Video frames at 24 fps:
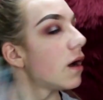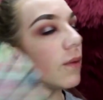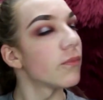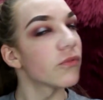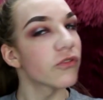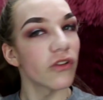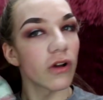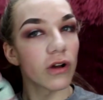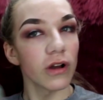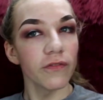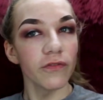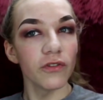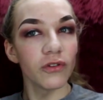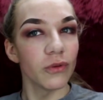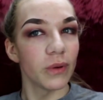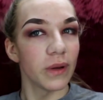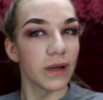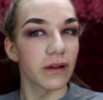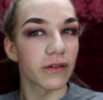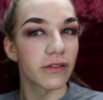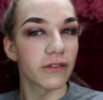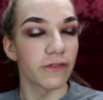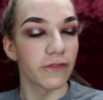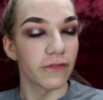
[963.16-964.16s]
I'm sorry if you
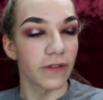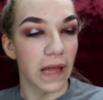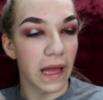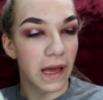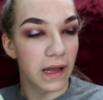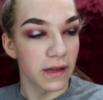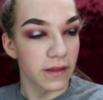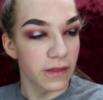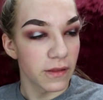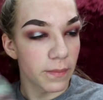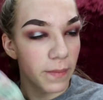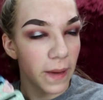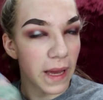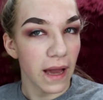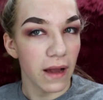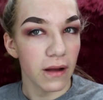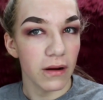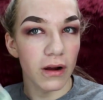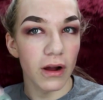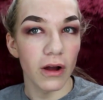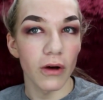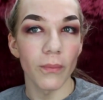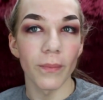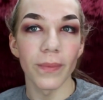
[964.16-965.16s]
hear the fan in the
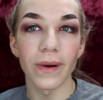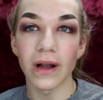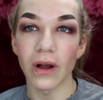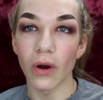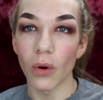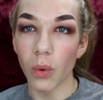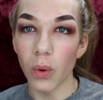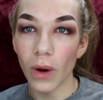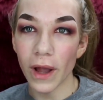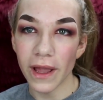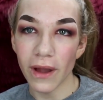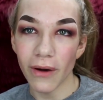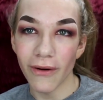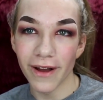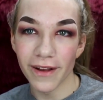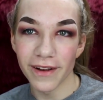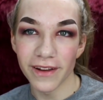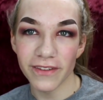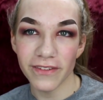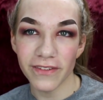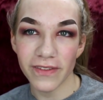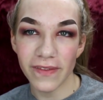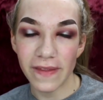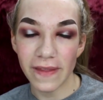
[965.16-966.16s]
background, but quite
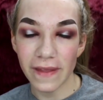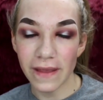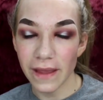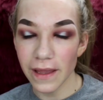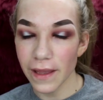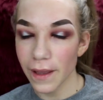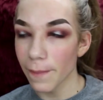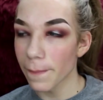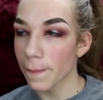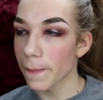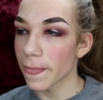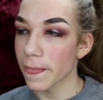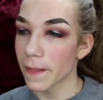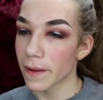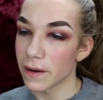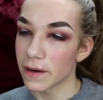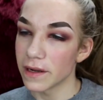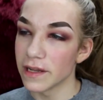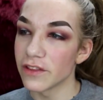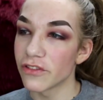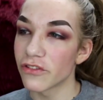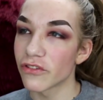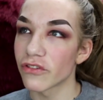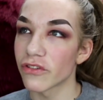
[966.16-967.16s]
honestly,
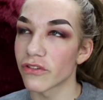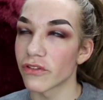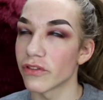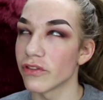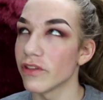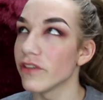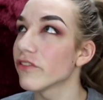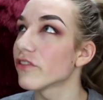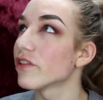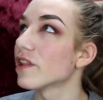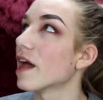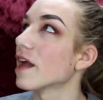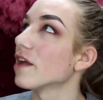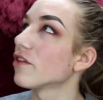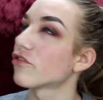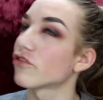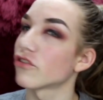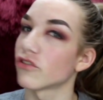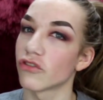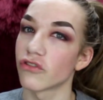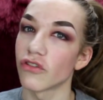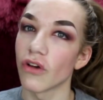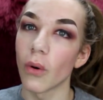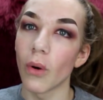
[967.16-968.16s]
these
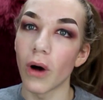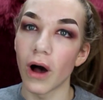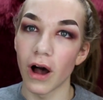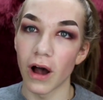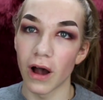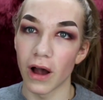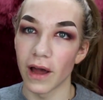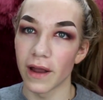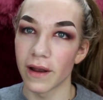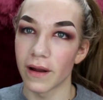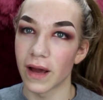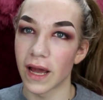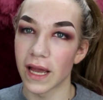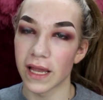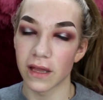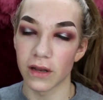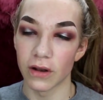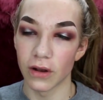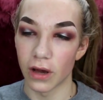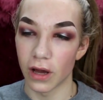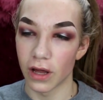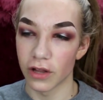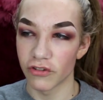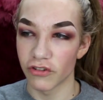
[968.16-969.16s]
lights are so hot, I
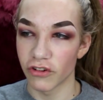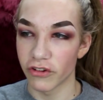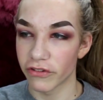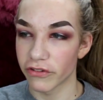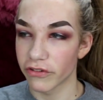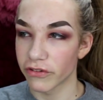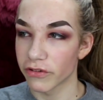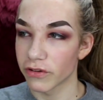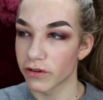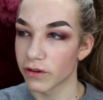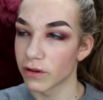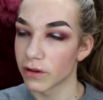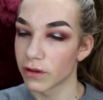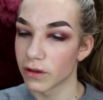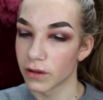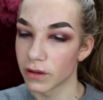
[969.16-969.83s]
cannot just,